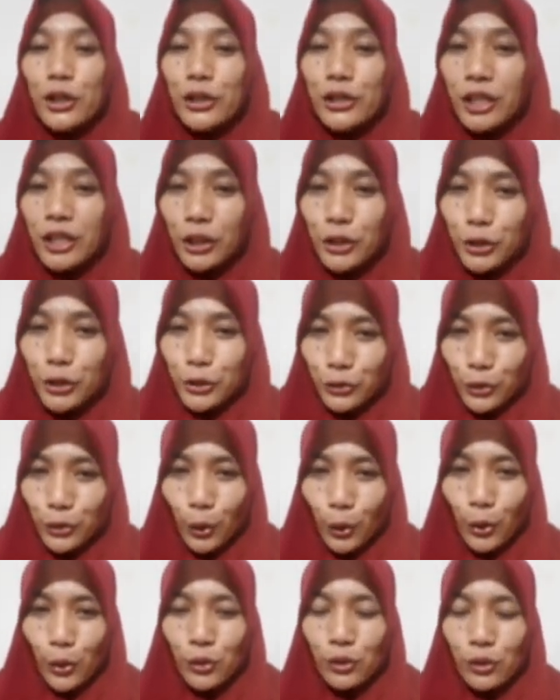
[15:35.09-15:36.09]
Did you
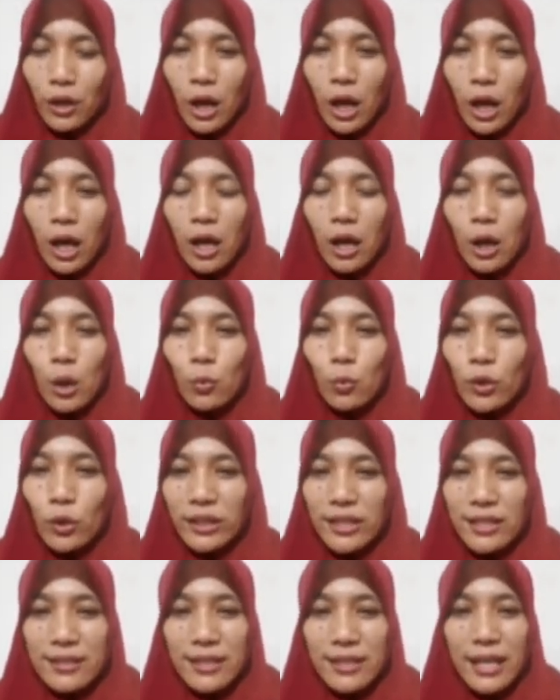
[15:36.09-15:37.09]
know
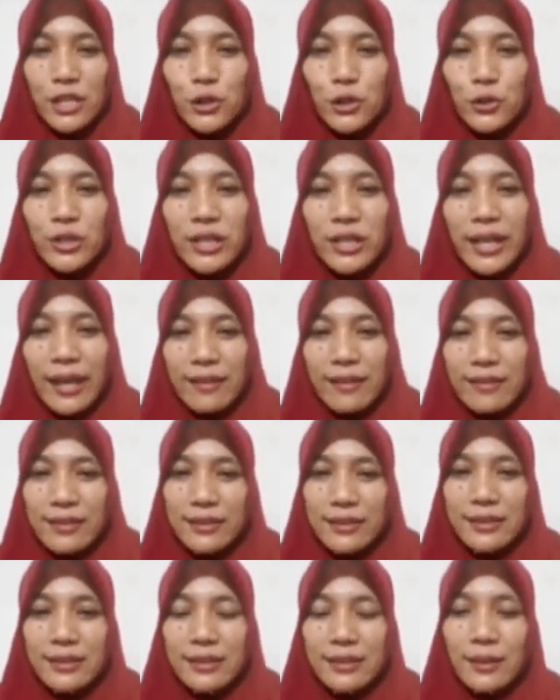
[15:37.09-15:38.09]
what is
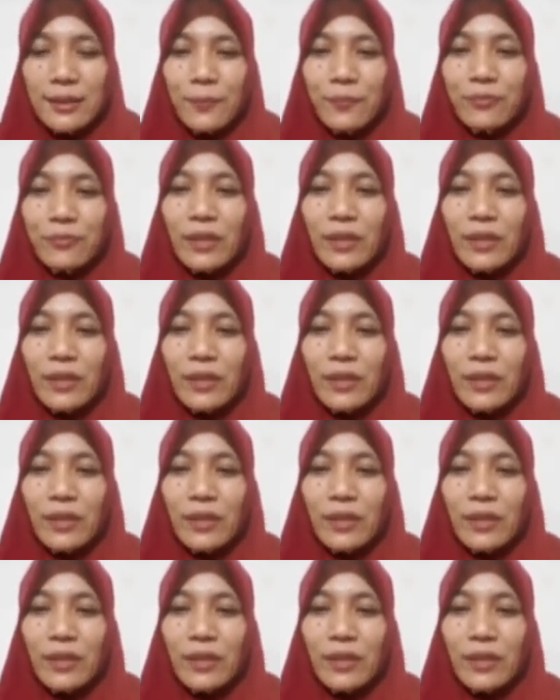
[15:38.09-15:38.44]
adjudicator?